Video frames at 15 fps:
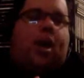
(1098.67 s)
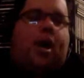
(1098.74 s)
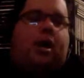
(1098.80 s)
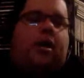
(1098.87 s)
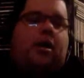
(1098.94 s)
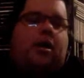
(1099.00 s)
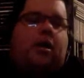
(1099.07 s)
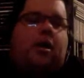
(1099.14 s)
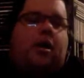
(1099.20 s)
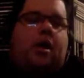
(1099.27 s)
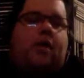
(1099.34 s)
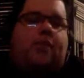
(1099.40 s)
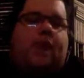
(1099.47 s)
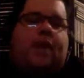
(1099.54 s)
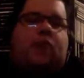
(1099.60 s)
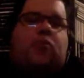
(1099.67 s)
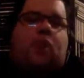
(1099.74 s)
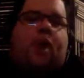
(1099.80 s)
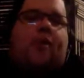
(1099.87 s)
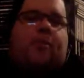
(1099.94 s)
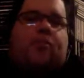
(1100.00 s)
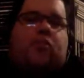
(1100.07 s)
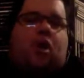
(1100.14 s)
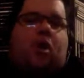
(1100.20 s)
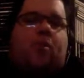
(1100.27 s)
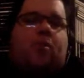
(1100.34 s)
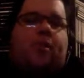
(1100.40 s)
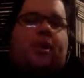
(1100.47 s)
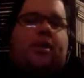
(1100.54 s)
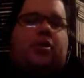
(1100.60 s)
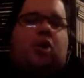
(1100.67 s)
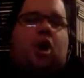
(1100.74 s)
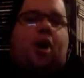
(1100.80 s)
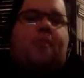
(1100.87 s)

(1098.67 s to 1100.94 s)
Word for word: where that's where the problem is.